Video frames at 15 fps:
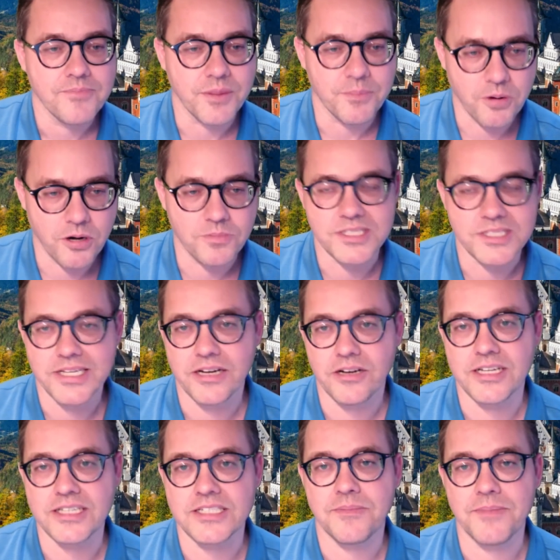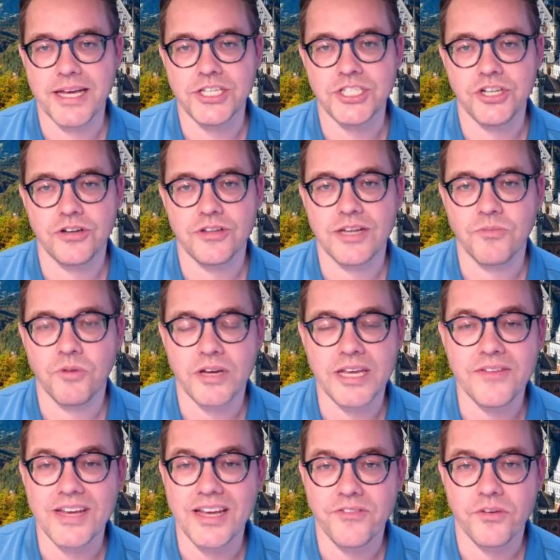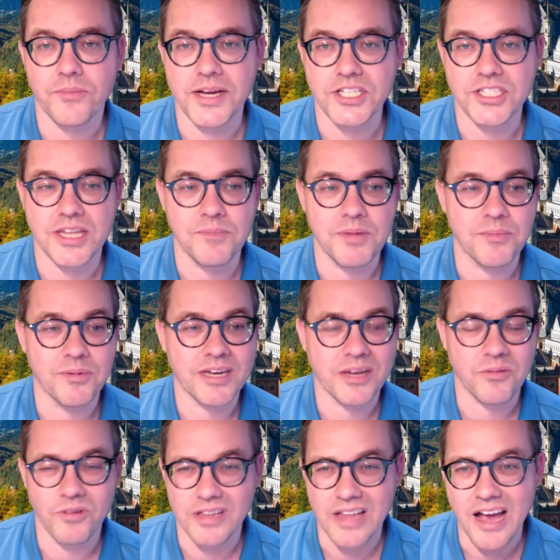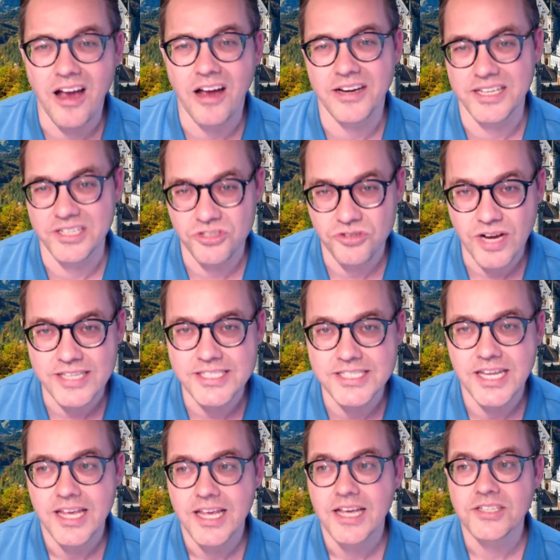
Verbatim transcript: The purpose here is to make sure that we're giving information that people can rely on and trust